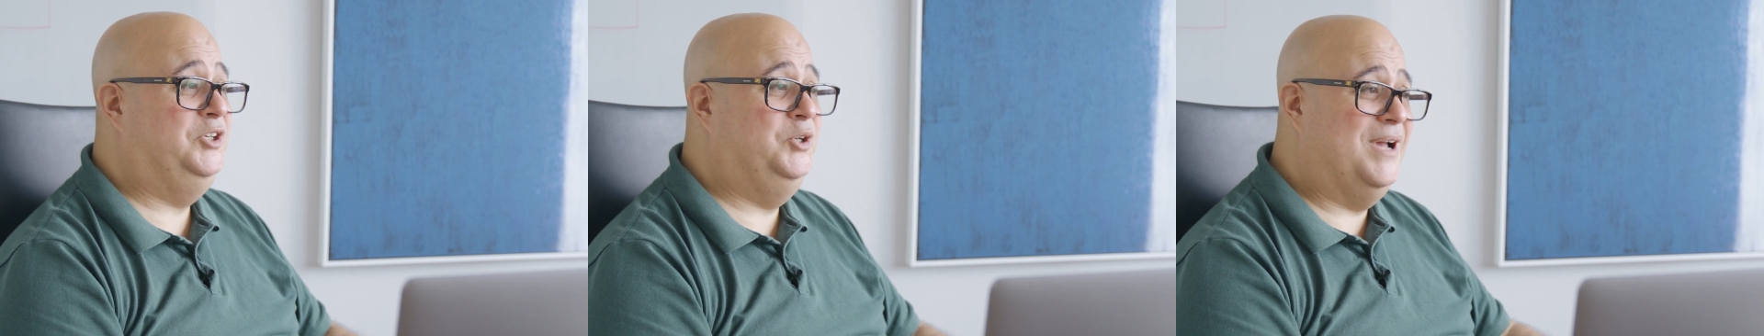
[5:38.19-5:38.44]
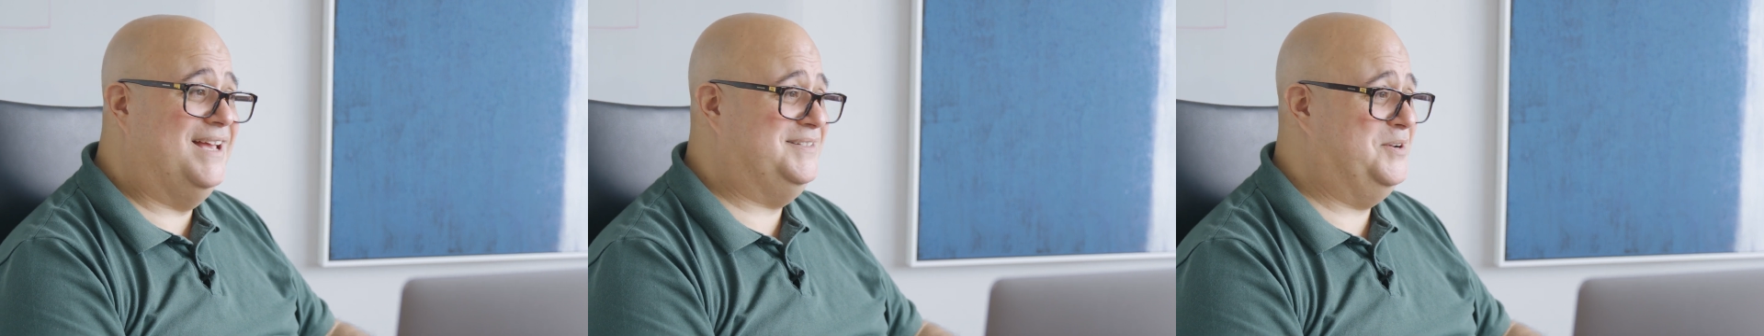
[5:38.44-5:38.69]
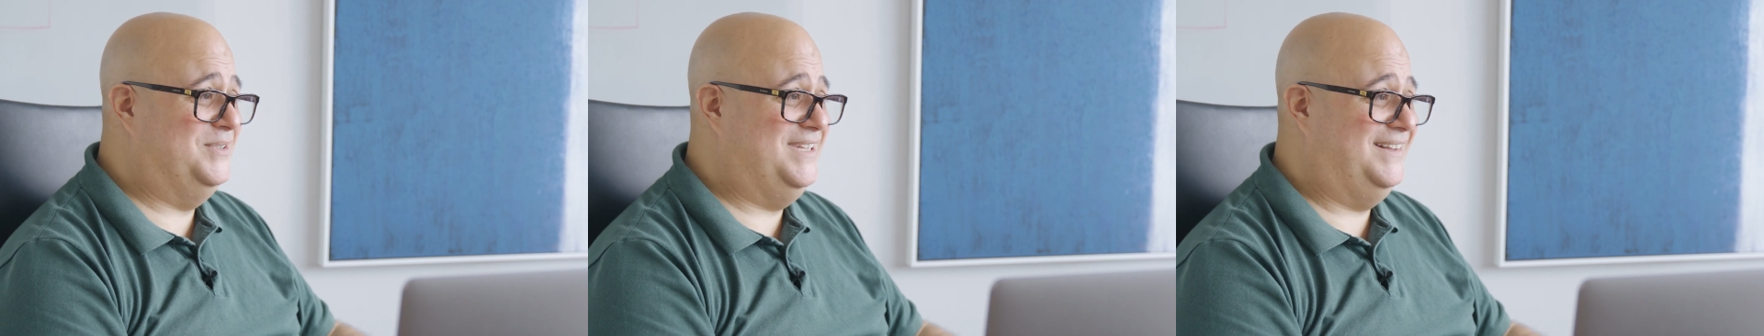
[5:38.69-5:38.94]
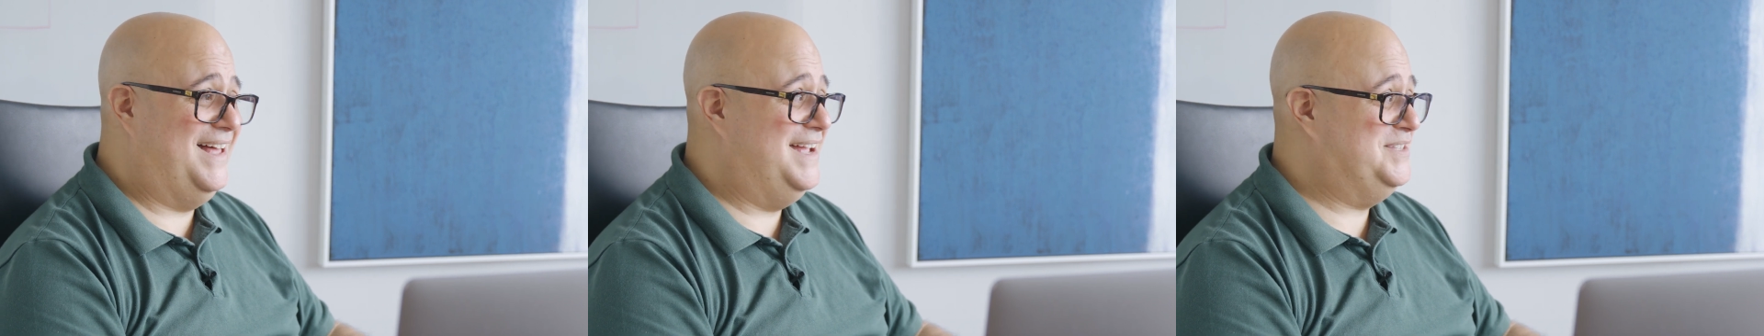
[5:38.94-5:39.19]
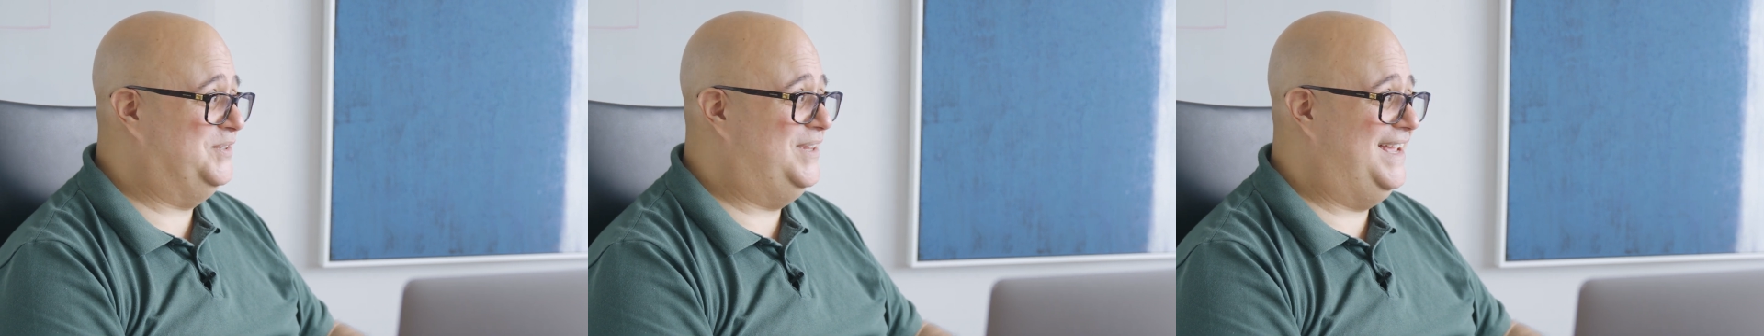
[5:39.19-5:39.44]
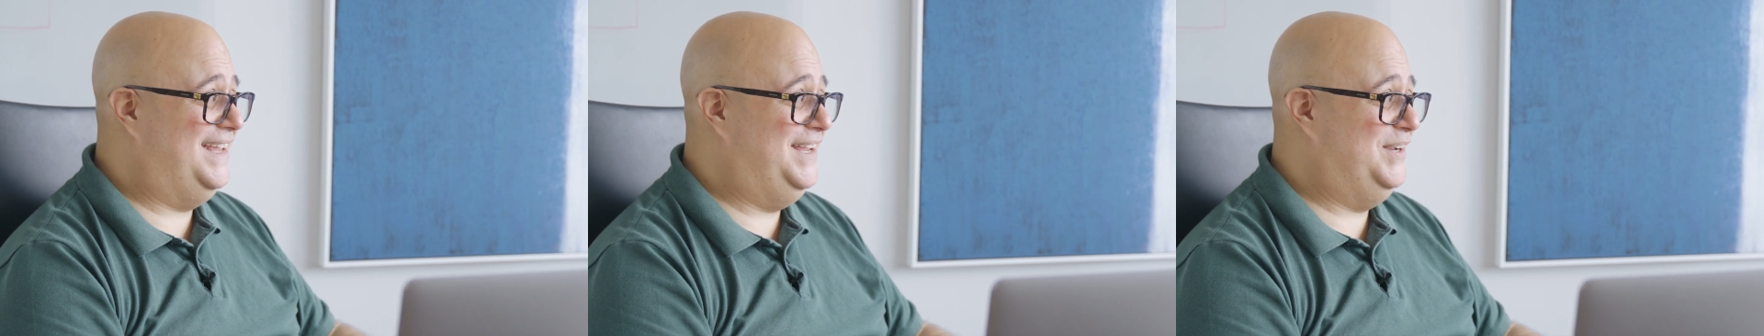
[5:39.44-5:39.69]
You guys know what the lines are
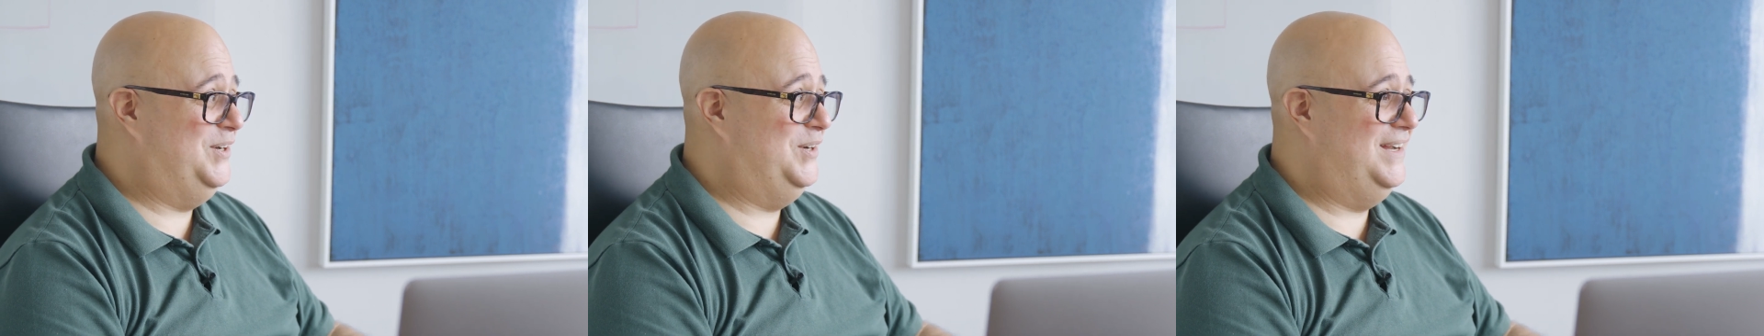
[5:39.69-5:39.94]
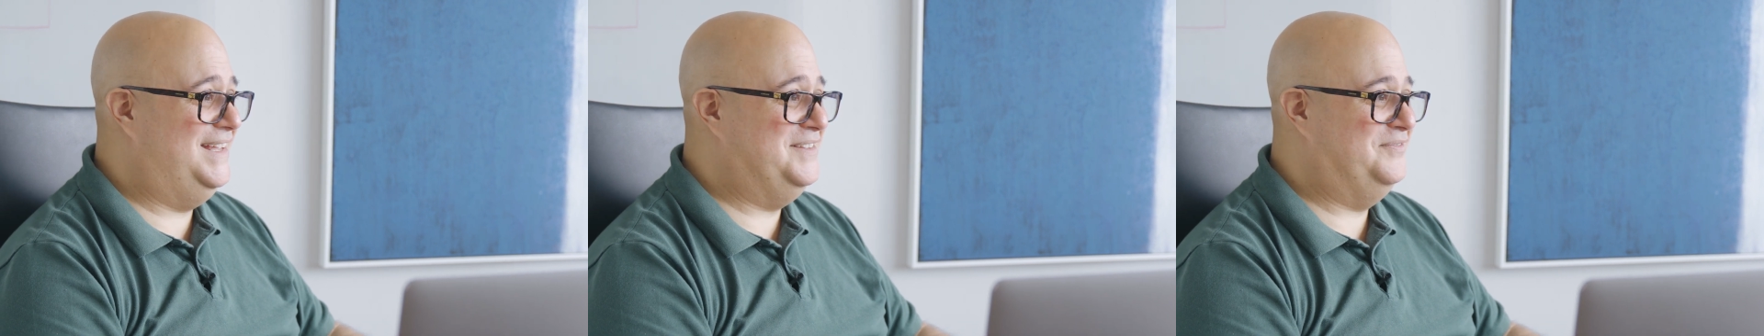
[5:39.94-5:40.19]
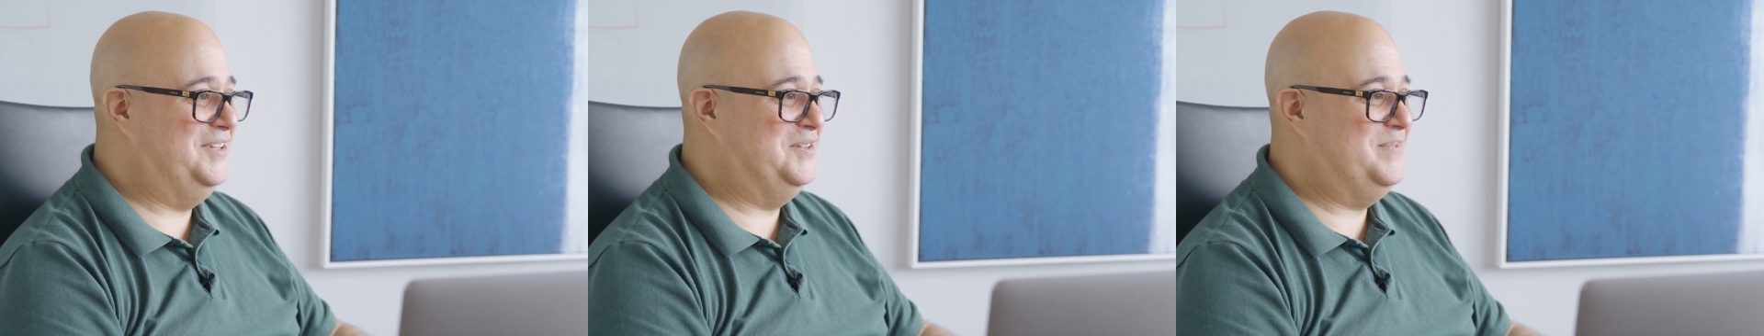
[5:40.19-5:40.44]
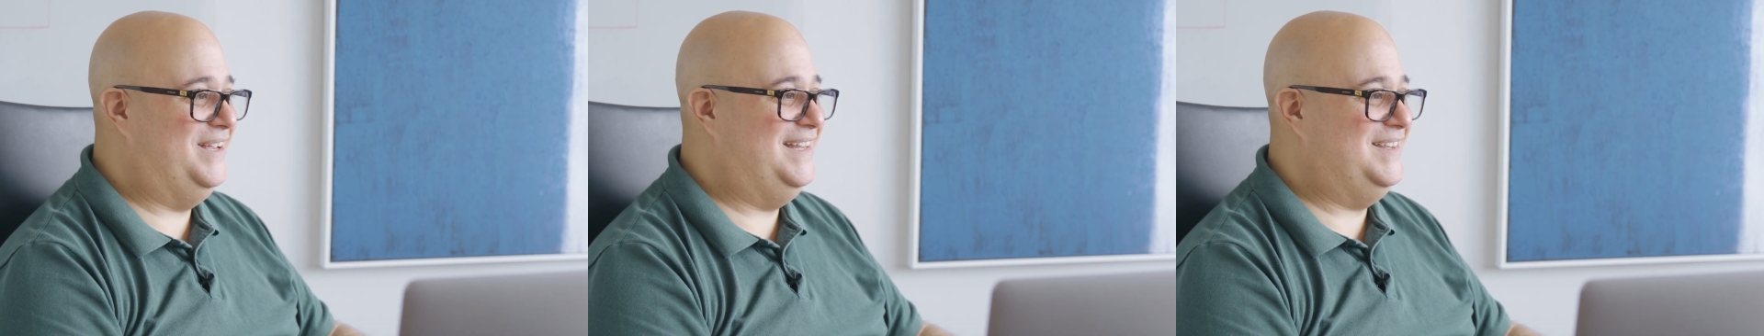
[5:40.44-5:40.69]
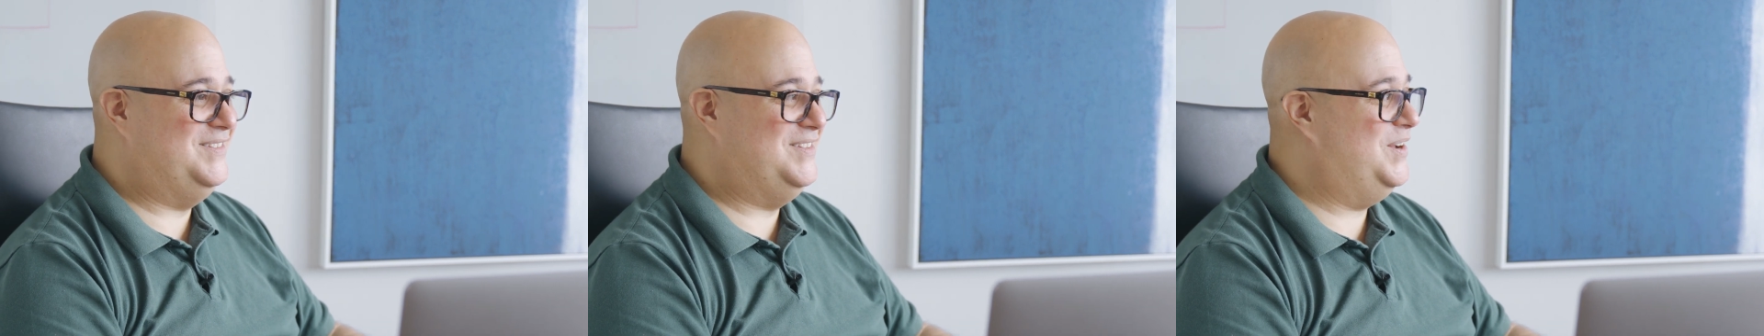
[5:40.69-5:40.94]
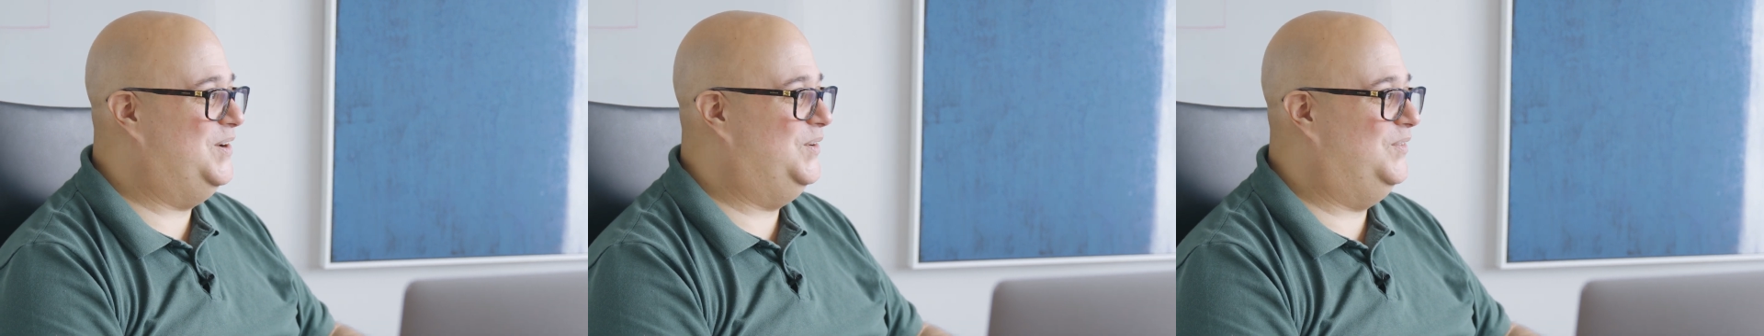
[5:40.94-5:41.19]
like here in the Philippines,
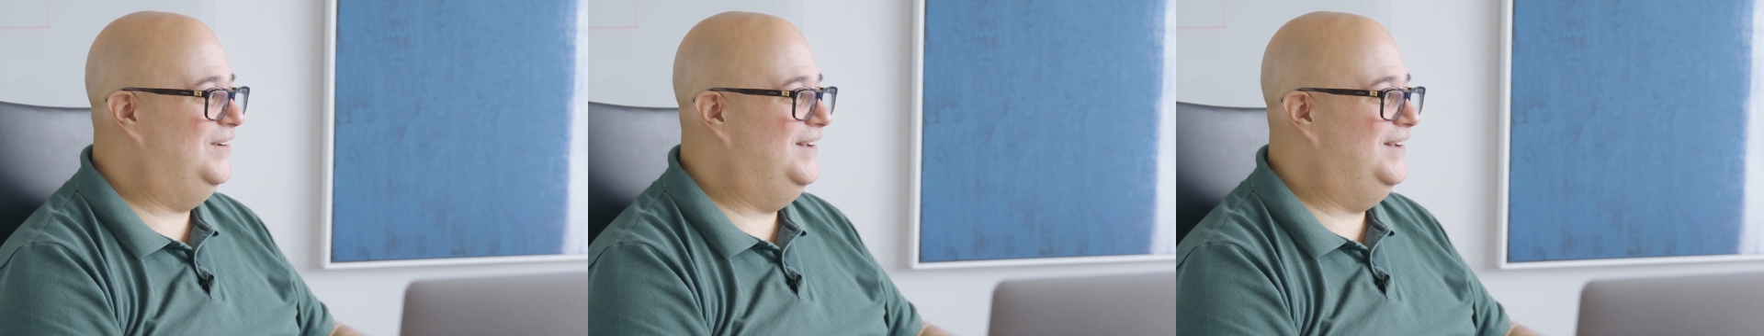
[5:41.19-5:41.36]
so